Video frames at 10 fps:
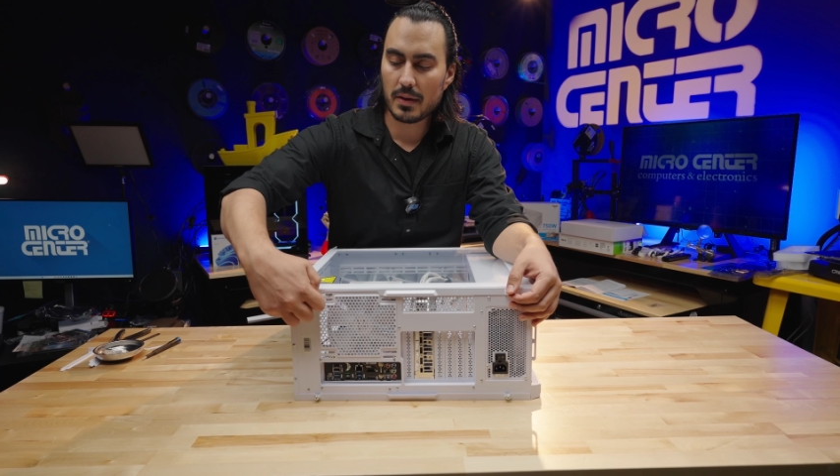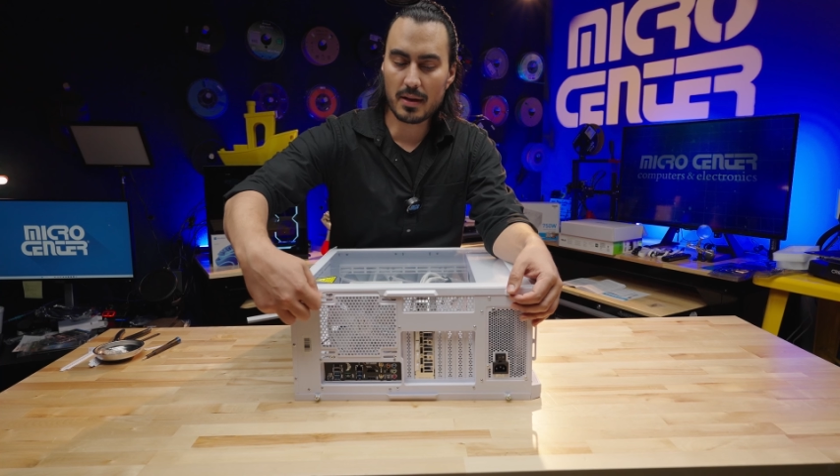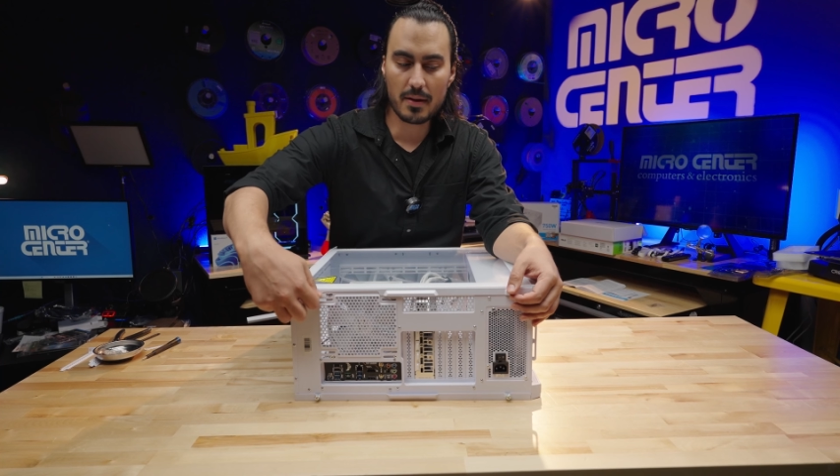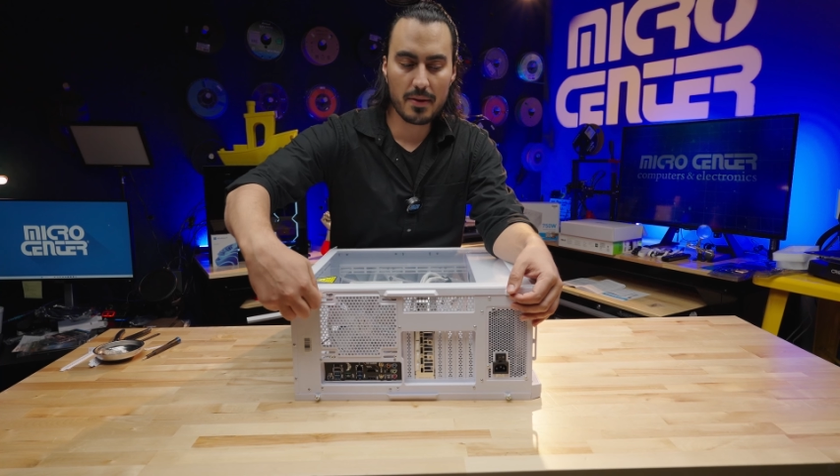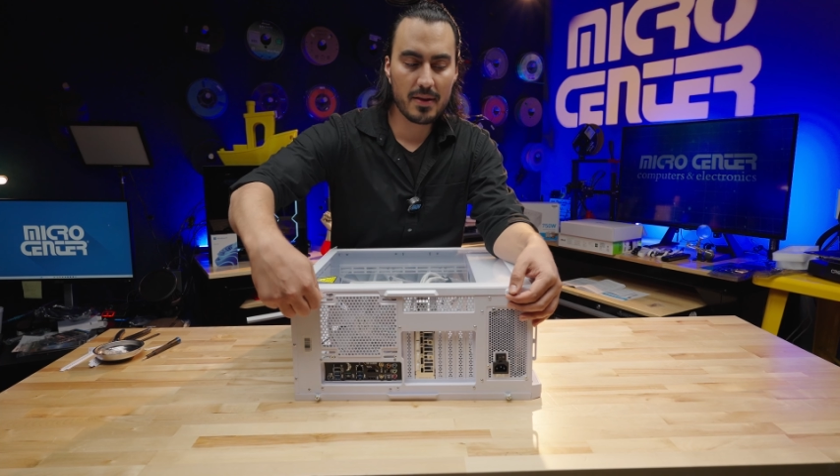
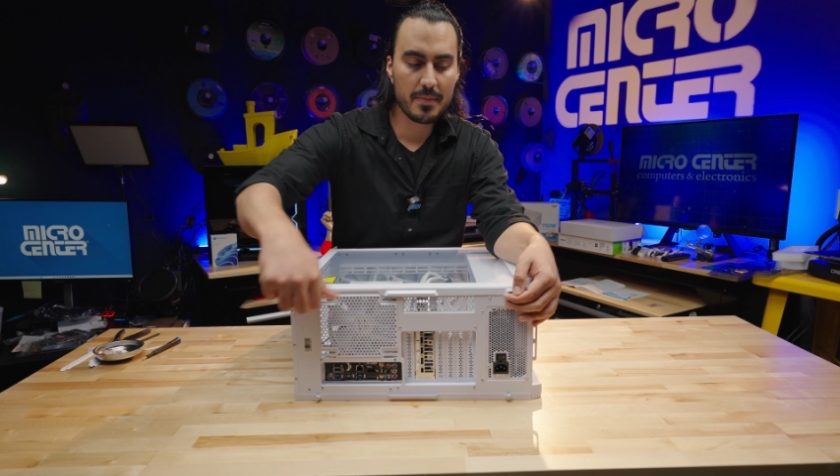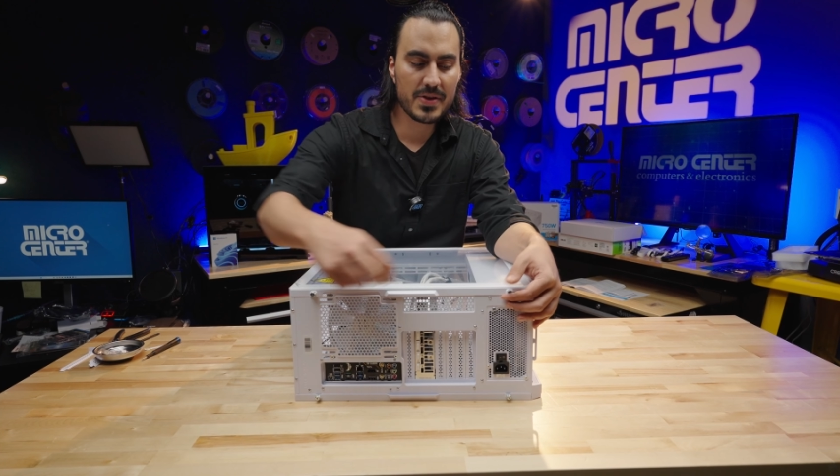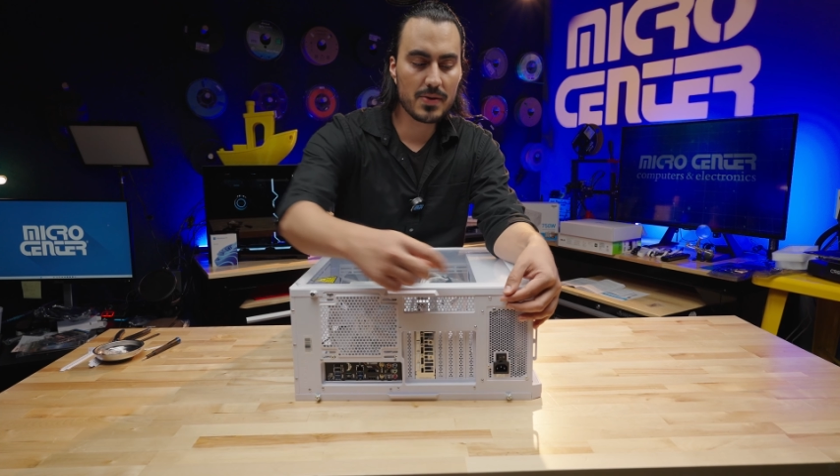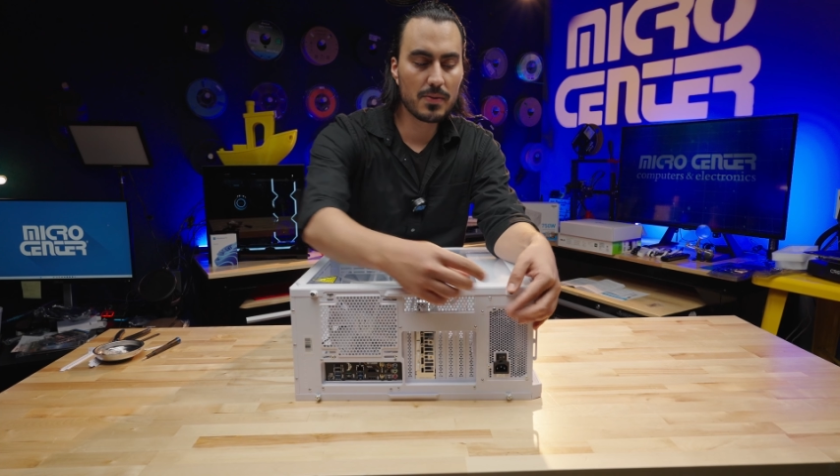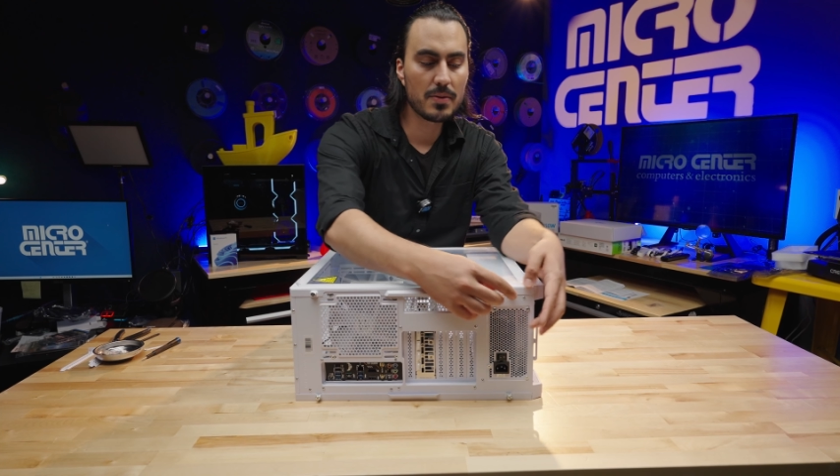Got our thumb
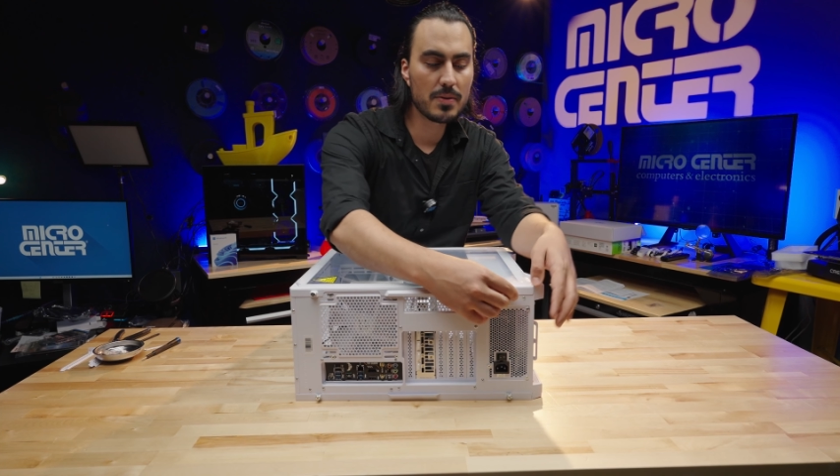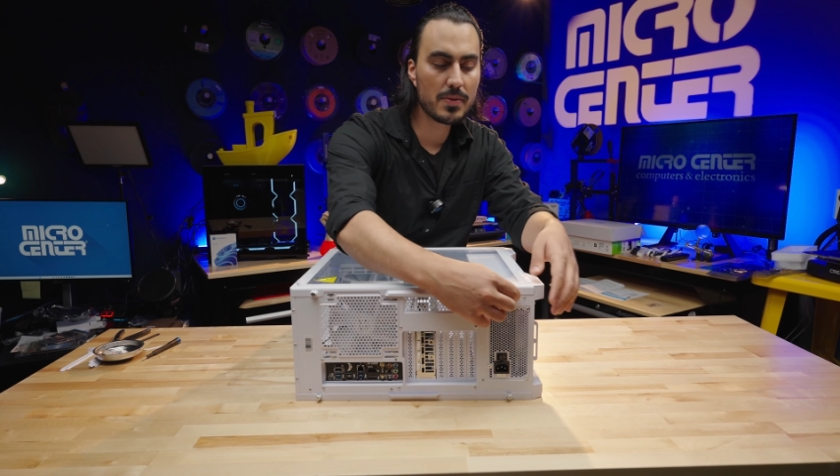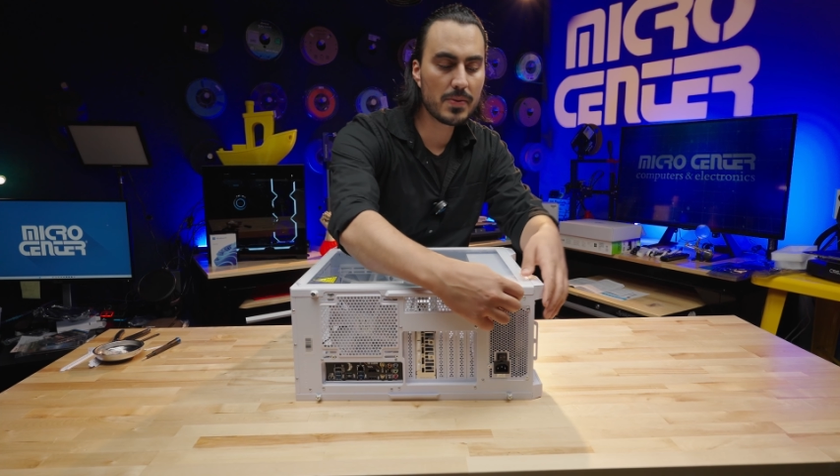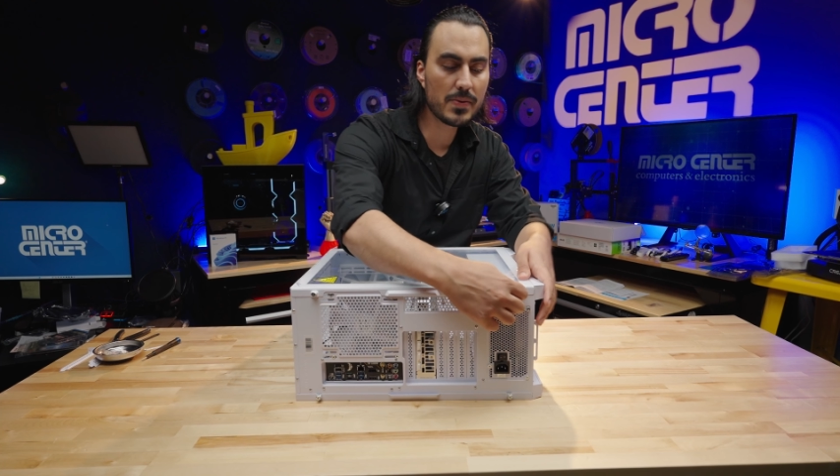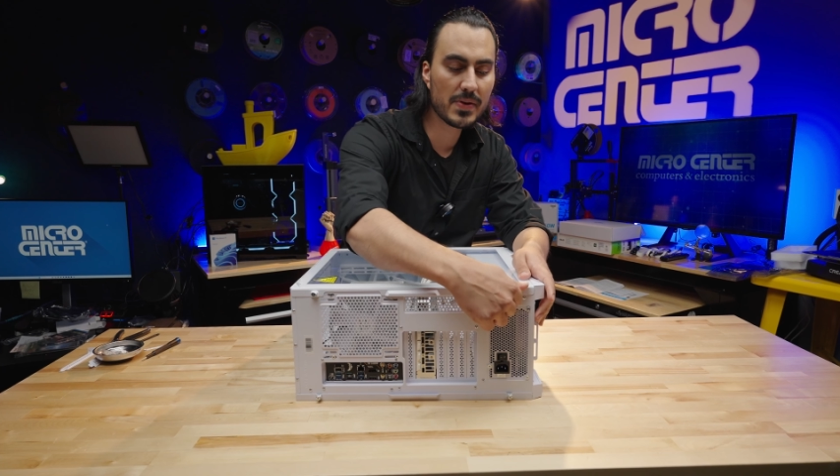
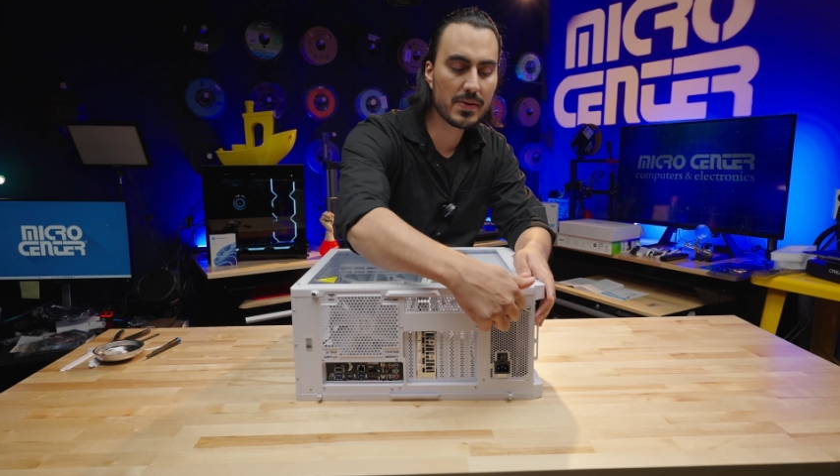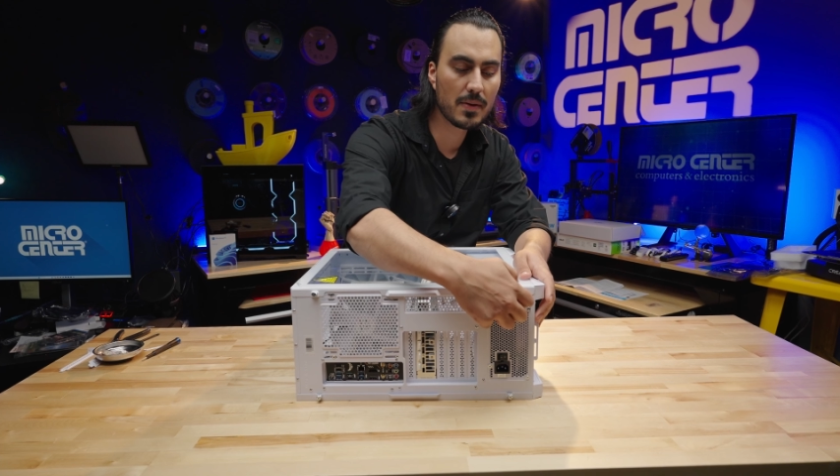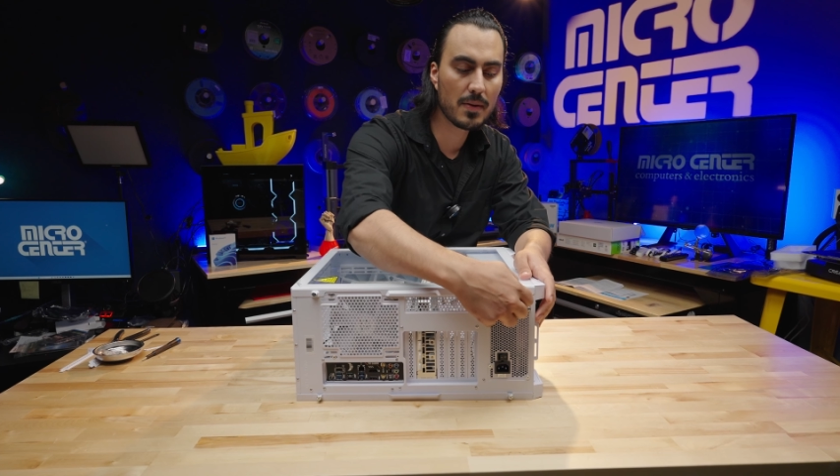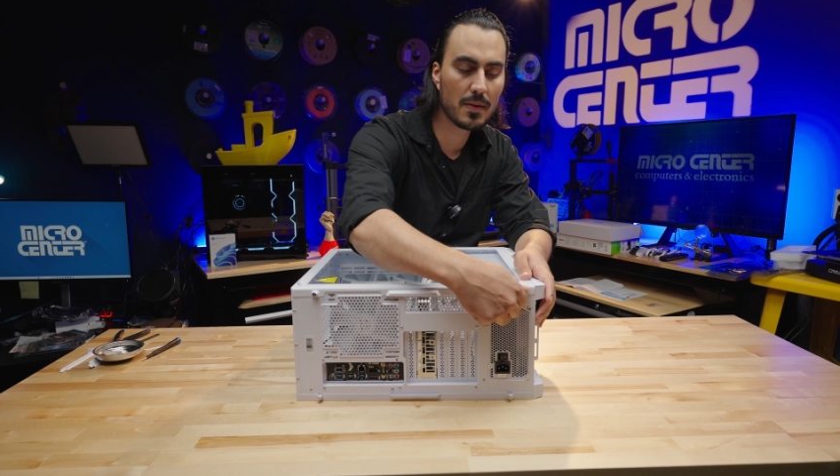screws.